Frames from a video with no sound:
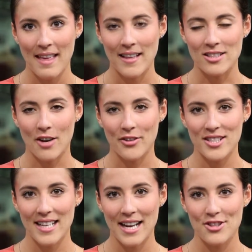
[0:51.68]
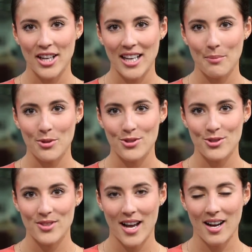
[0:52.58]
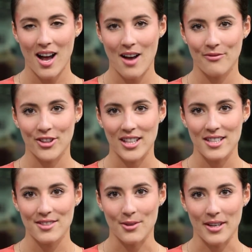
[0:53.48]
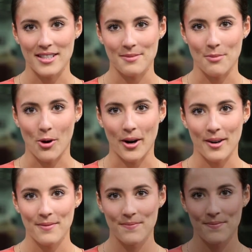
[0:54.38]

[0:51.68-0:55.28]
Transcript: That's all for today. Check NaplesNews.com for these stories and more.